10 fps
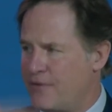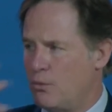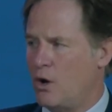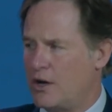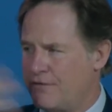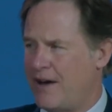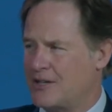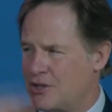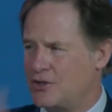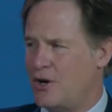footwork
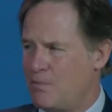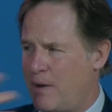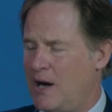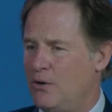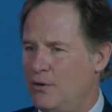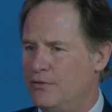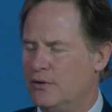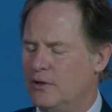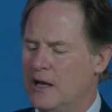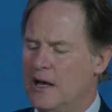effects are so
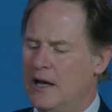powerful.